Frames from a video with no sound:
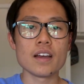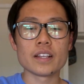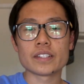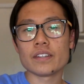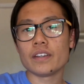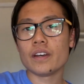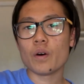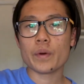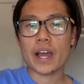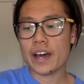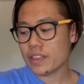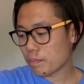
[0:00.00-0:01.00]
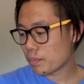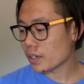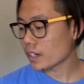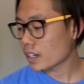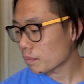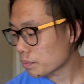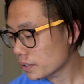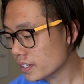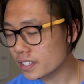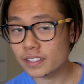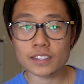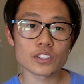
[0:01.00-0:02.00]
So, you know, we had the book,
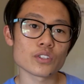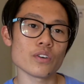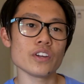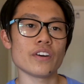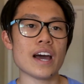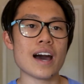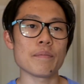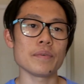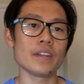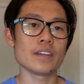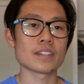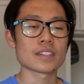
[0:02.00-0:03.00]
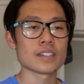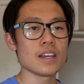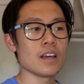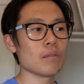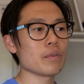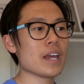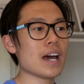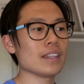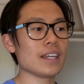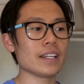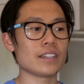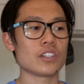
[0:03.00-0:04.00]
Please Enjoy Your Happiness. We had
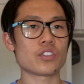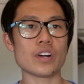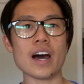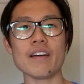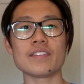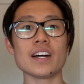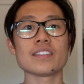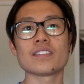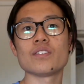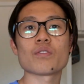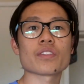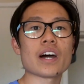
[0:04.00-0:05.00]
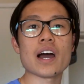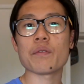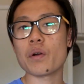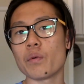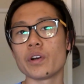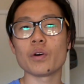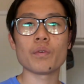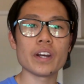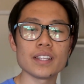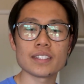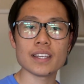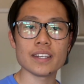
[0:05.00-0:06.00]
like the drive down to North Highway 101
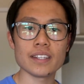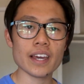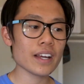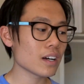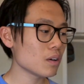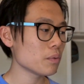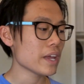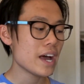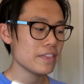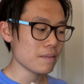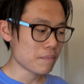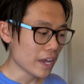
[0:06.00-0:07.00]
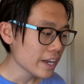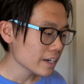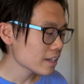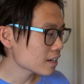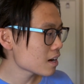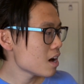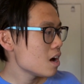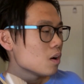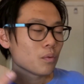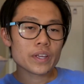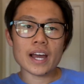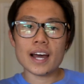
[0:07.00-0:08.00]
in San Diego. We had the painting.
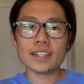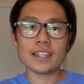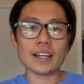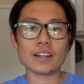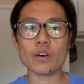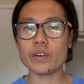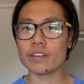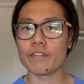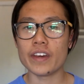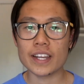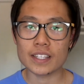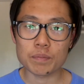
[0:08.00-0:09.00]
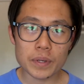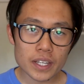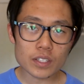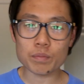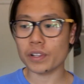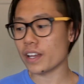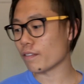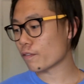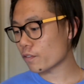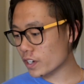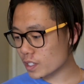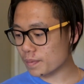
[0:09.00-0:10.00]
We had like going to Venice Beach, playing
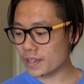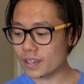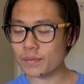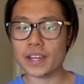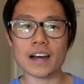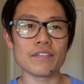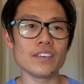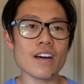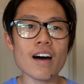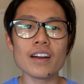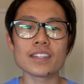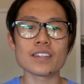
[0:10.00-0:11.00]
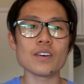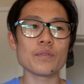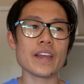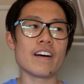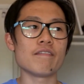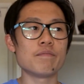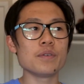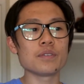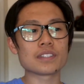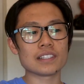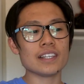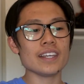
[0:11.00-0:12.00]
Frisbee. We have Naruto. We have
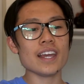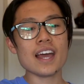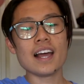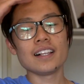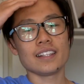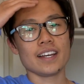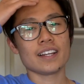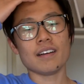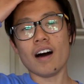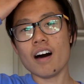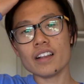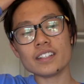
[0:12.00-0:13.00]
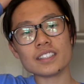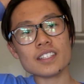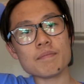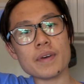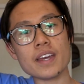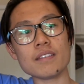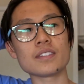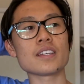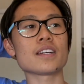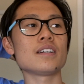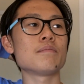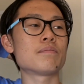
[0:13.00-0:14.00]
Bruce Lee. Like honestly, May was
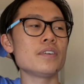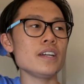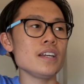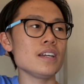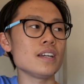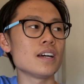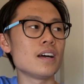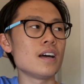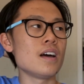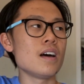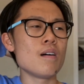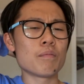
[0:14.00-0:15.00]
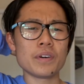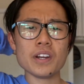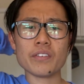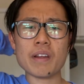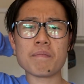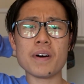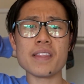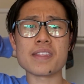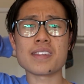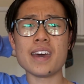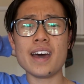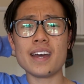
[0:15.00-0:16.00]
like a pretty great
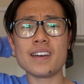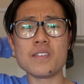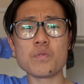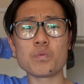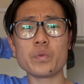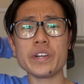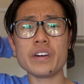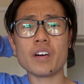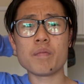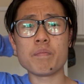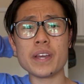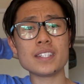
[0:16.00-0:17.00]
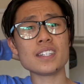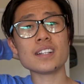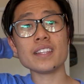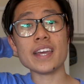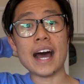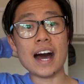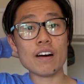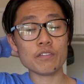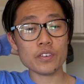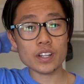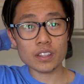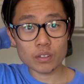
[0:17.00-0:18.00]
month. And we are basically
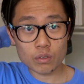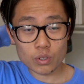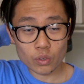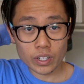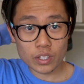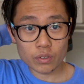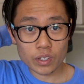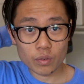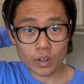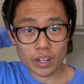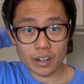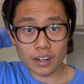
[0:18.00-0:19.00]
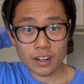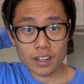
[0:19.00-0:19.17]
halfway through 2021.